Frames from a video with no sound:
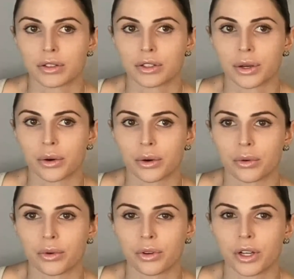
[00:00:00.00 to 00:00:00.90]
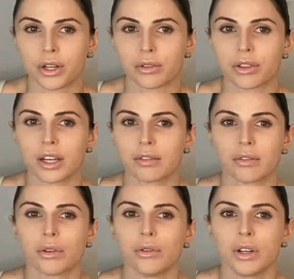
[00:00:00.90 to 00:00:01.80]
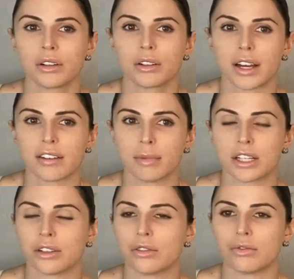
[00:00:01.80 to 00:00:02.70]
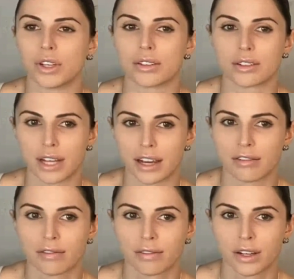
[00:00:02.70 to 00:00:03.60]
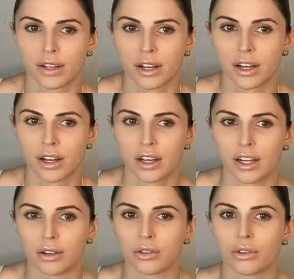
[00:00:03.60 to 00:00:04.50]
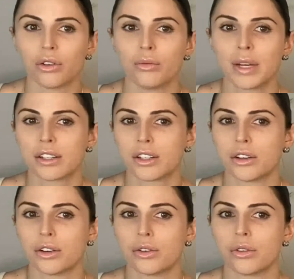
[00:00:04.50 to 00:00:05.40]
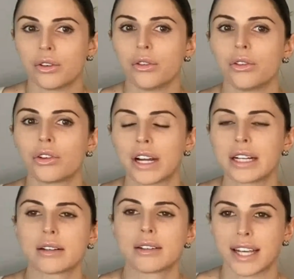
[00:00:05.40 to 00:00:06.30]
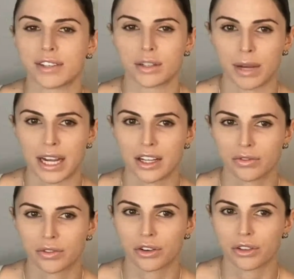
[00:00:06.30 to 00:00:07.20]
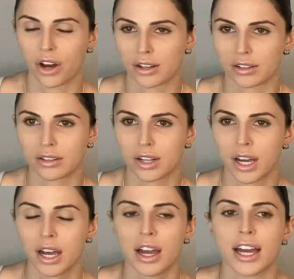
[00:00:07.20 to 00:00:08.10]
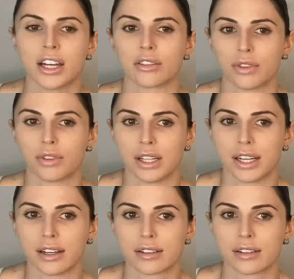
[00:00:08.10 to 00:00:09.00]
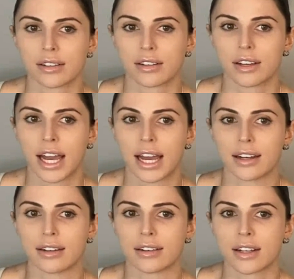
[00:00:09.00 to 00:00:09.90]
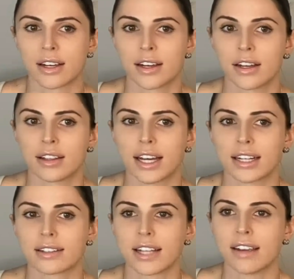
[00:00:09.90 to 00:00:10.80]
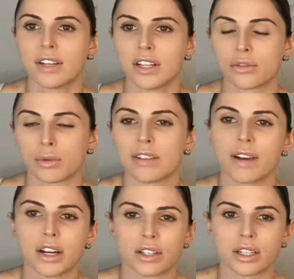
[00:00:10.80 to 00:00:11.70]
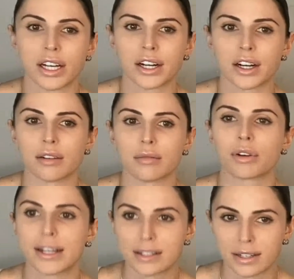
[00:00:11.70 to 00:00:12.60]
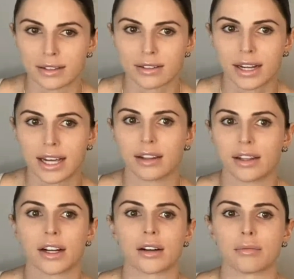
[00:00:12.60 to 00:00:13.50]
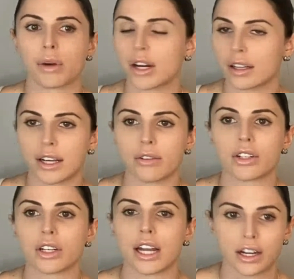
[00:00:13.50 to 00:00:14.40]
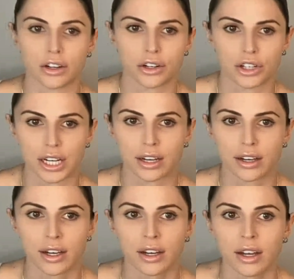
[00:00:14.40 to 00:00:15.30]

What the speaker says: So, think of who in your life makes you feel safe. Who creates a safe space for your thoughts and your feelings. And that safety is really felt in their presence and their body language and energy.